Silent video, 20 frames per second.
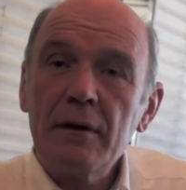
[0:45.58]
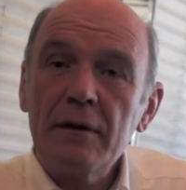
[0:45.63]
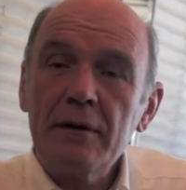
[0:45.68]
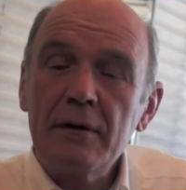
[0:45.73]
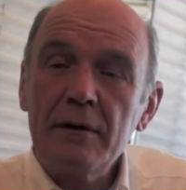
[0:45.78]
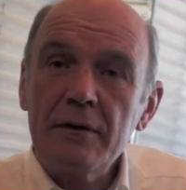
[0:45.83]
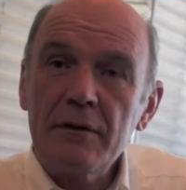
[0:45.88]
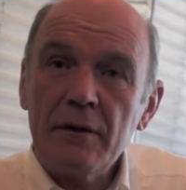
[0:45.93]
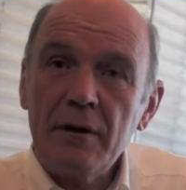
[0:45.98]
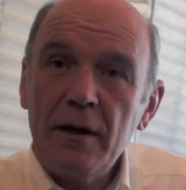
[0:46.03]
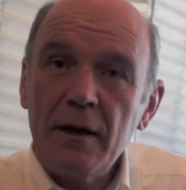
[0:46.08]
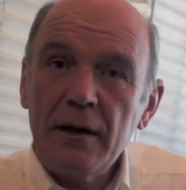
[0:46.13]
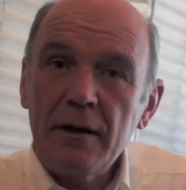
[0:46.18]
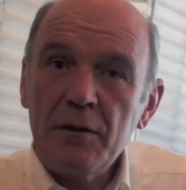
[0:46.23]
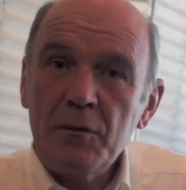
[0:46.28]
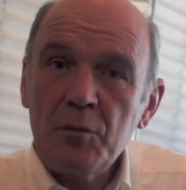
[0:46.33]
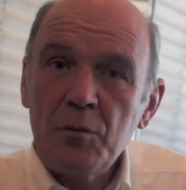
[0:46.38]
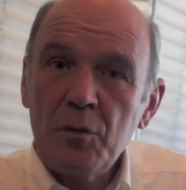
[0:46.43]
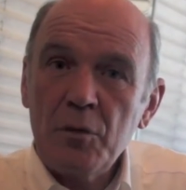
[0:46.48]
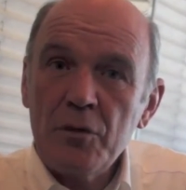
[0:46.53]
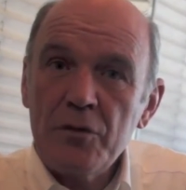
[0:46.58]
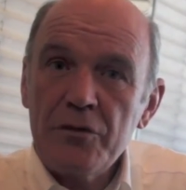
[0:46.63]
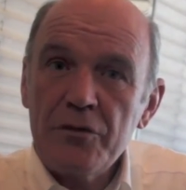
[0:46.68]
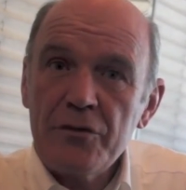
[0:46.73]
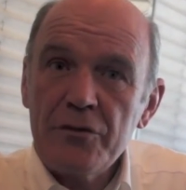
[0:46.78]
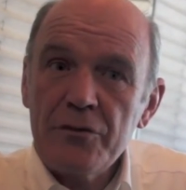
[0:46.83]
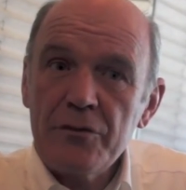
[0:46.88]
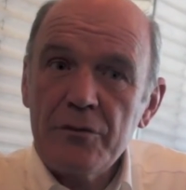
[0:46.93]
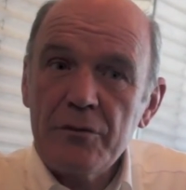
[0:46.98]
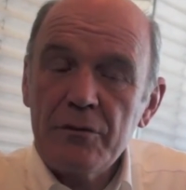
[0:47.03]
The target
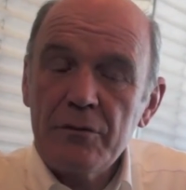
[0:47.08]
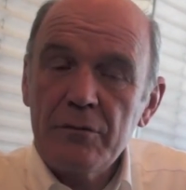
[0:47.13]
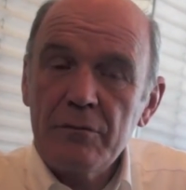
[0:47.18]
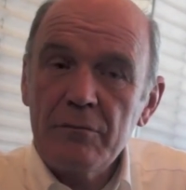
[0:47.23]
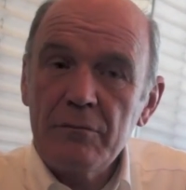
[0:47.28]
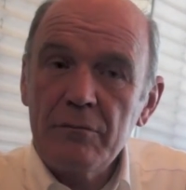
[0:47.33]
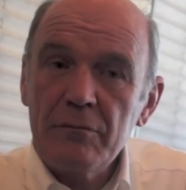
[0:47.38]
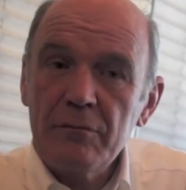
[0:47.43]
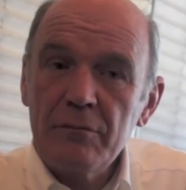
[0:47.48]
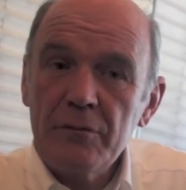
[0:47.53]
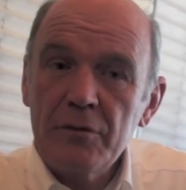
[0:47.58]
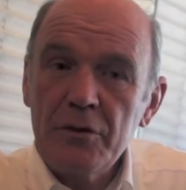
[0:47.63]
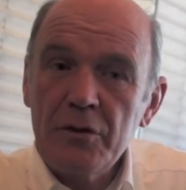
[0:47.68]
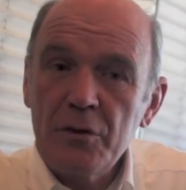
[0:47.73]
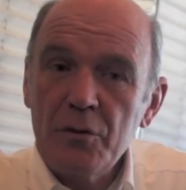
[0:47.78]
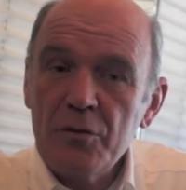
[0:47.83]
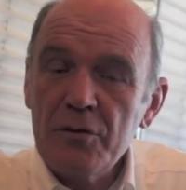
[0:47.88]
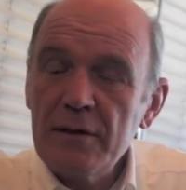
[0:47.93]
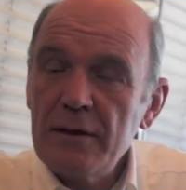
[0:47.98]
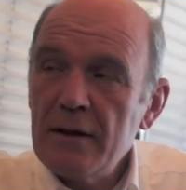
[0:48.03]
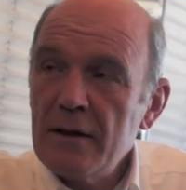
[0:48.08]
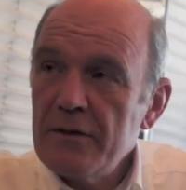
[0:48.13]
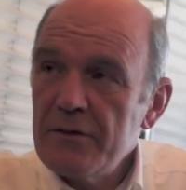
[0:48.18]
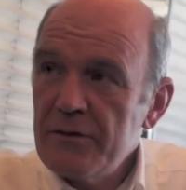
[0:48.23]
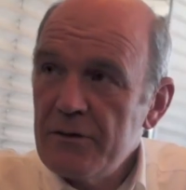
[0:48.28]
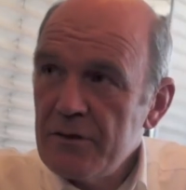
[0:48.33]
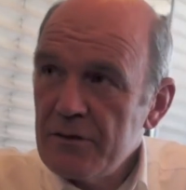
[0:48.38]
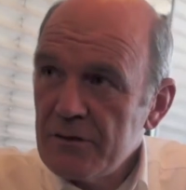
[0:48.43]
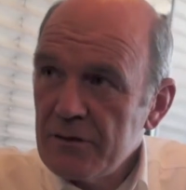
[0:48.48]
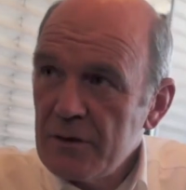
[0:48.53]
was to use
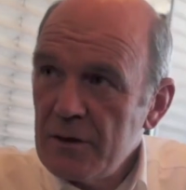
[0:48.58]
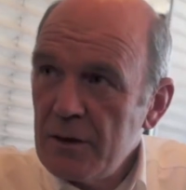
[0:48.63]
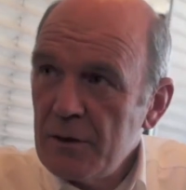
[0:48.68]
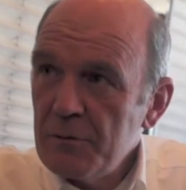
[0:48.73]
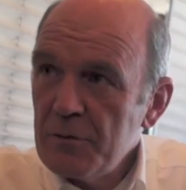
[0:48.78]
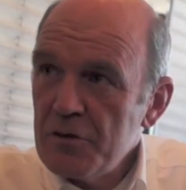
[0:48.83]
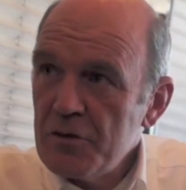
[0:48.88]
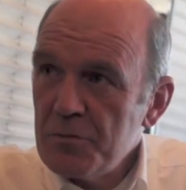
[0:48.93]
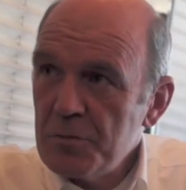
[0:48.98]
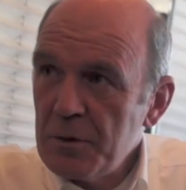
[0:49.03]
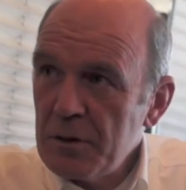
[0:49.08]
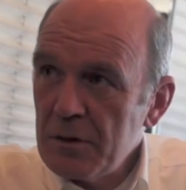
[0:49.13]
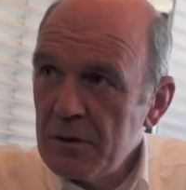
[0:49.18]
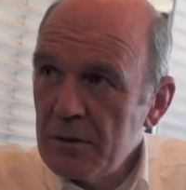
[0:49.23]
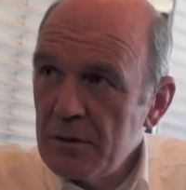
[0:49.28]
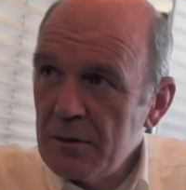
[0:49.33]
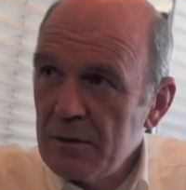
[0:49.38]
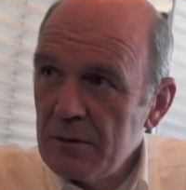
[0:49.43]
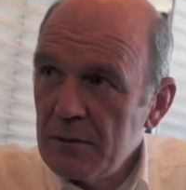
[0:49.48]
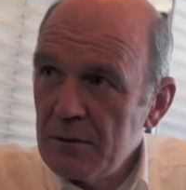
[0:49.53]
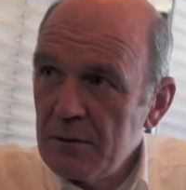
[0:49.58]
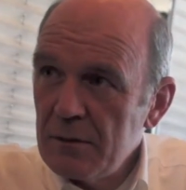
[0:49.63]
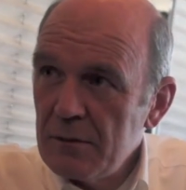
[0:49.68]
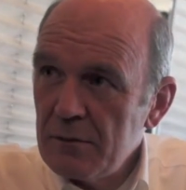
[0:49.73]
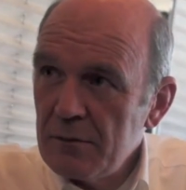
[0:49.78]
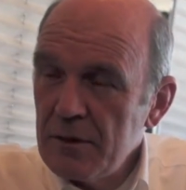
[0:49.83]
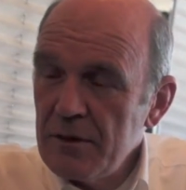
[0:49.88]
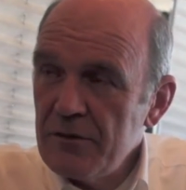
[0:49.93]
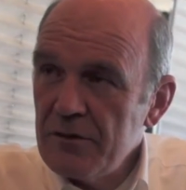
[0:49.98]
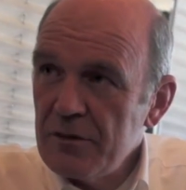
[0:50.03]
last year's car, which been
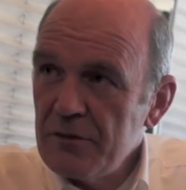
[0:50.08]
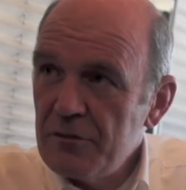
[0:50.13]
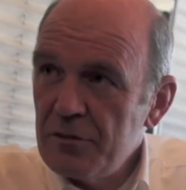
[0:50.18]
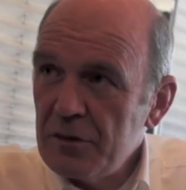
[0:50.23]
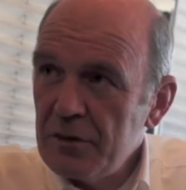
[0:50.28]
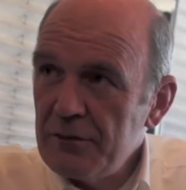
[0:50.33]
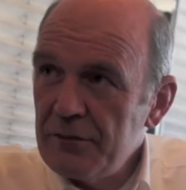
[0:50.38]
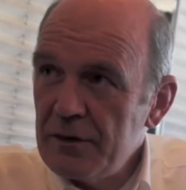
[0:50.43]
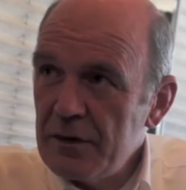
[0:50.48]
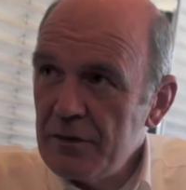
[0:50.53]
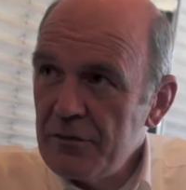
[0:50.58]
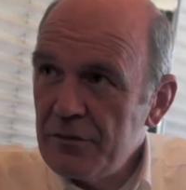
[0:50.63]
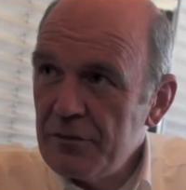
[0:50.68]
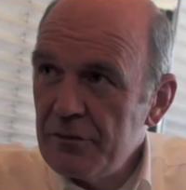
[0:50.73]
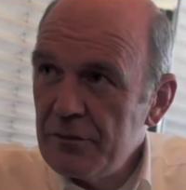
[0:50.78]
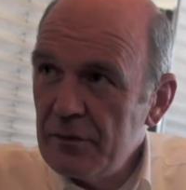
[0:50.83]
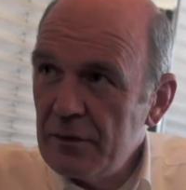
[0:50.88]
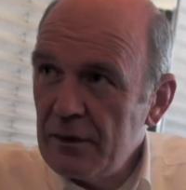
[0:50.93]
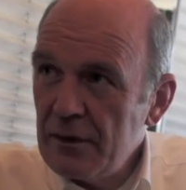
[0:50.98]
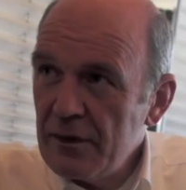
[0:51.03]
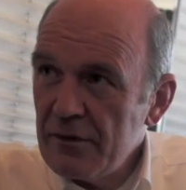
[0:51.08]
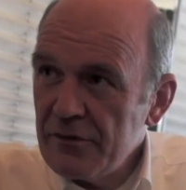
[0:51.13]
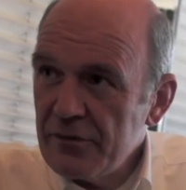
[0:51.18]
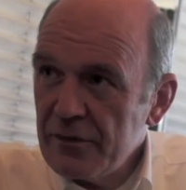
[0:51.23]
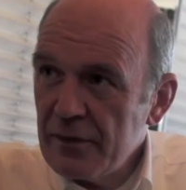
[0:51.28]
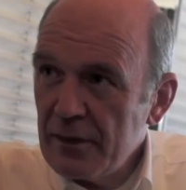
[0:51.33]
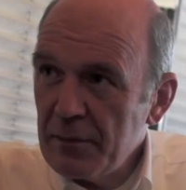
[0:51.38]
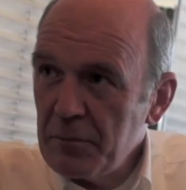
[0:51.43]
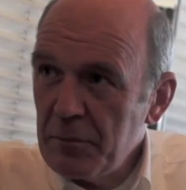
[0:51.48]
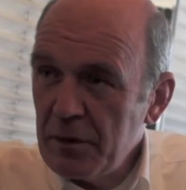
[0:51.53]
racing for the very last
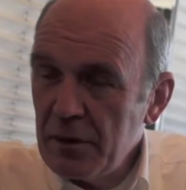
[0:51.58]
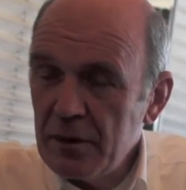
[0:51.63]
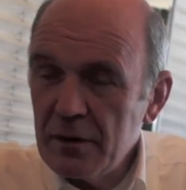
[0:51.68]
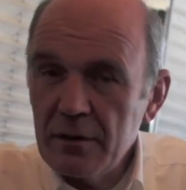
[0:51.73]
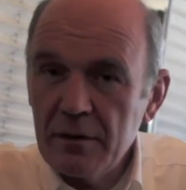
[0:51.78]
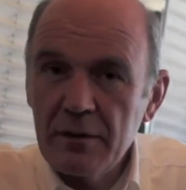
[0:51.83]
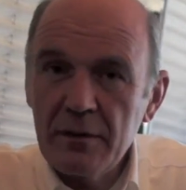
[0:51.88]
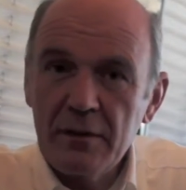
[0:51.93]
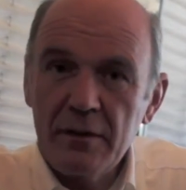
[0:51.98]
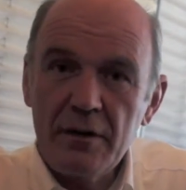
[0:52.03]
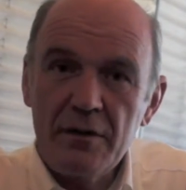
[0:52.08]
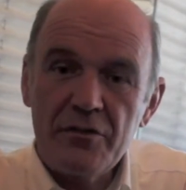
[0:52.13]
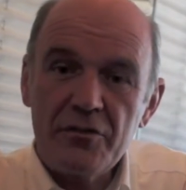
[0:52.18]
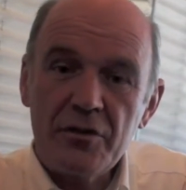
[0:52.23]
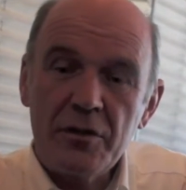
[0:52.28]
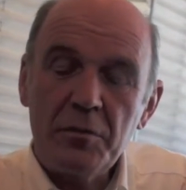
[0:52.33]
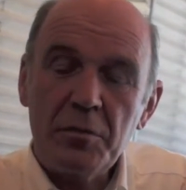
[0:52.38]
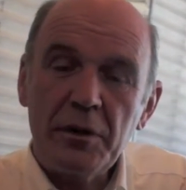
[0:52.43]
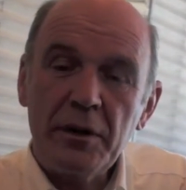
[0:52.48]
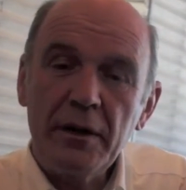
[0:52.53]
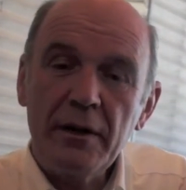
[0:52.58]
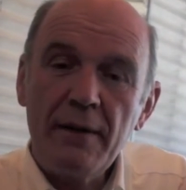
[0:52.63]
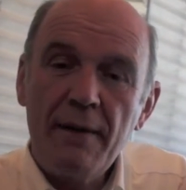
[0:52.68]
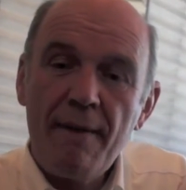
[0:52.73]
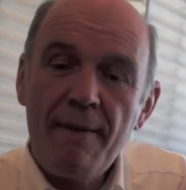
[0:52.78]
time here in Sebring,